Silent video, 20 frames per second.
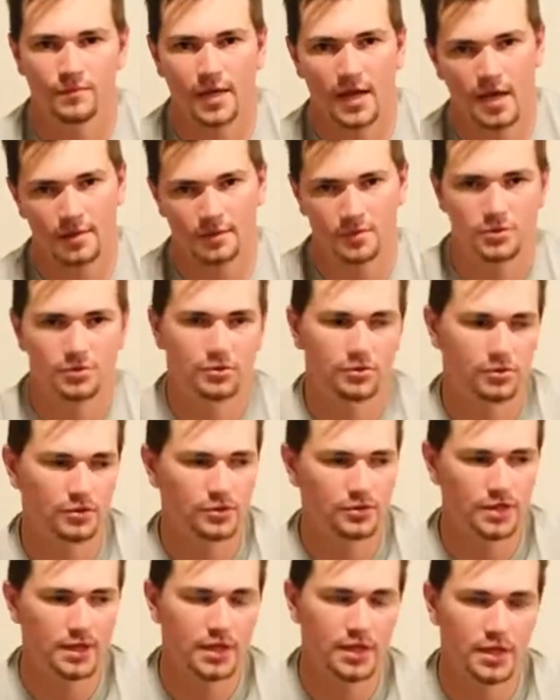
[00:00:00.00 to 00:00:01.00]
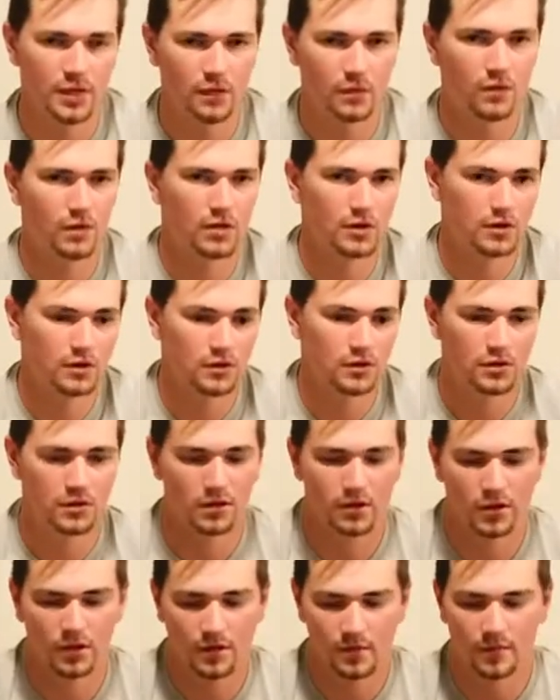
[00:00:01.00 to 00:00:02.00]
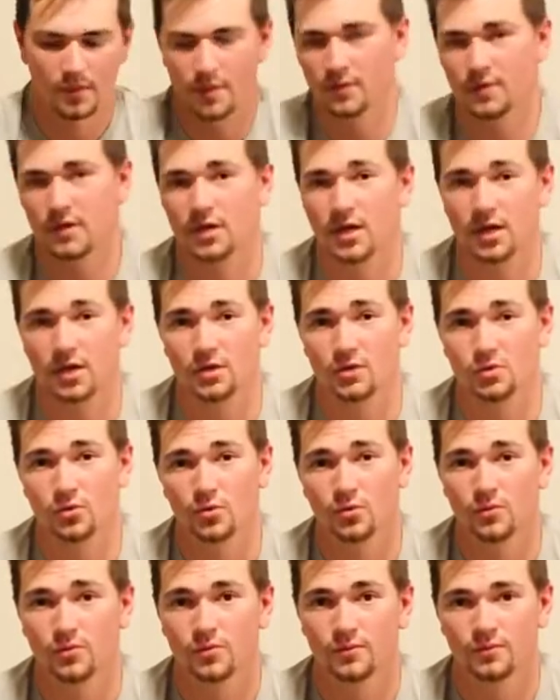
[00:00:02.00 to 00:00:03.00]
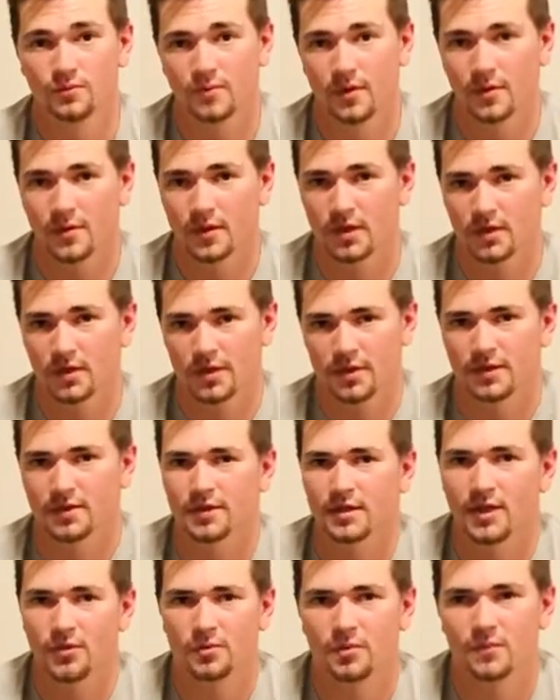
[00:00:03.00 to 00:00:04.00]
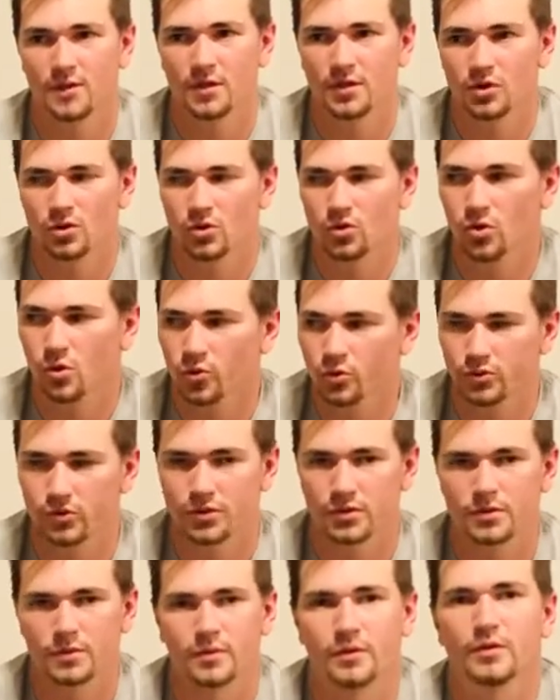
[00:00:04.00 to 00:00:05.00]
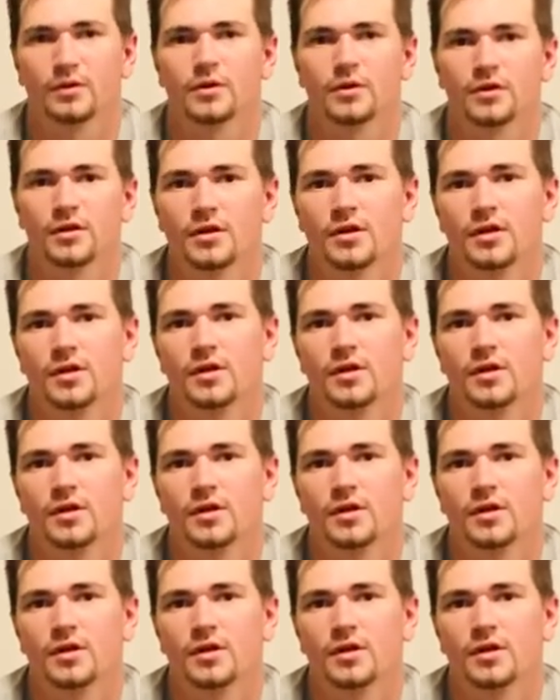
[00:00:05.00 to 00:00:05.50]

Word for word: absolutely need one um, it'd be kind of cool i mean i think that would be the coolest part